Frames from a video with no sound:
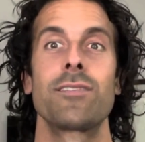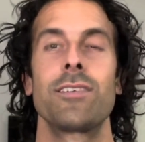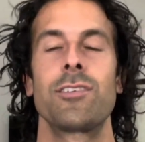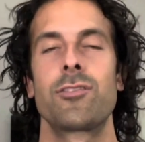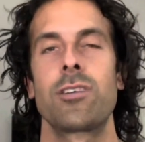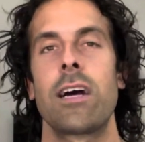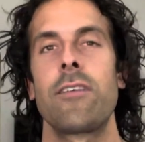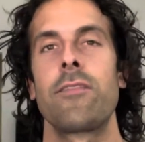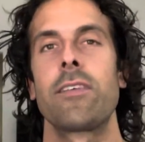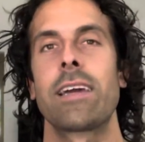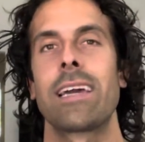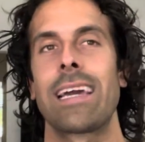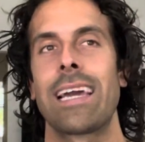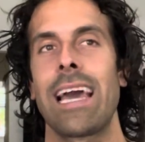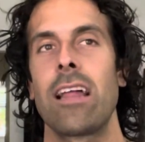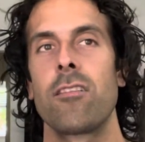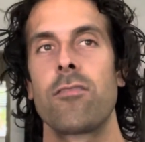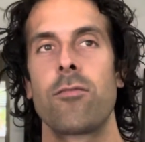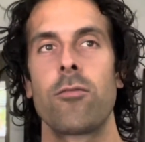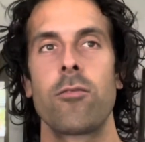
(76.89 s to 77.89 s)
The traffic in
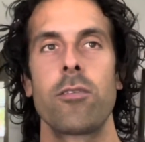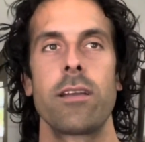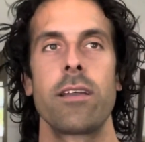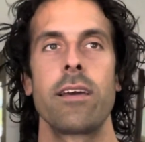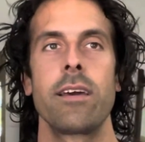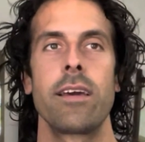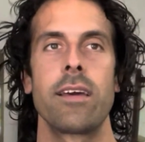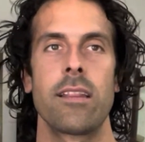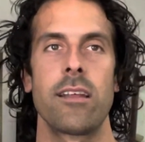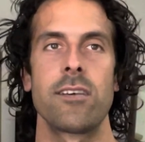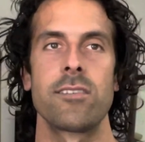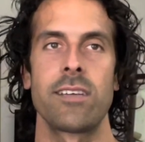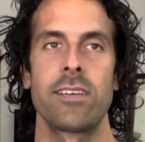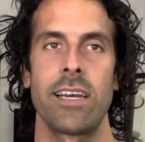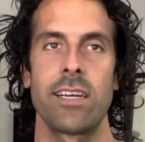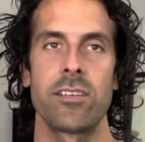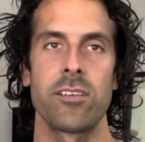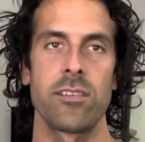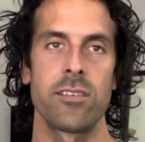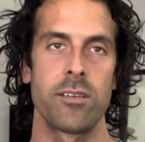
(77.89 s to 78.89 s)
California and Los
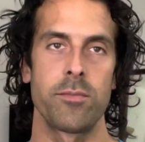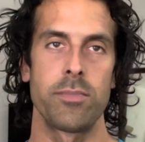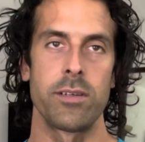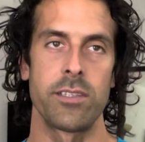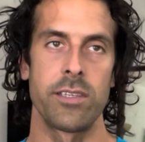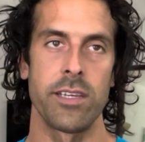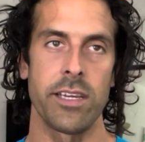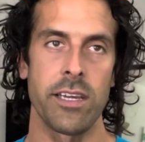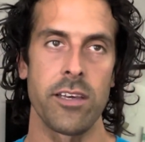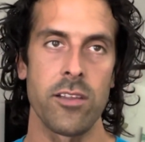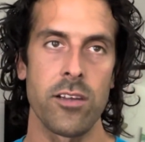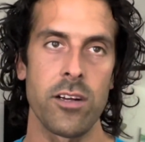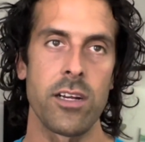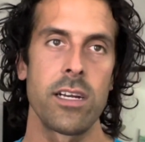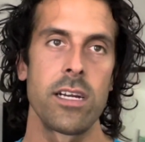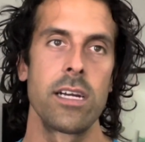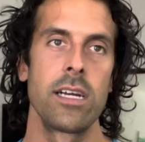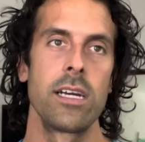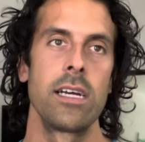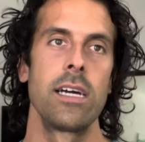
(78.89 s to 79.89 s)
Angeles in particular,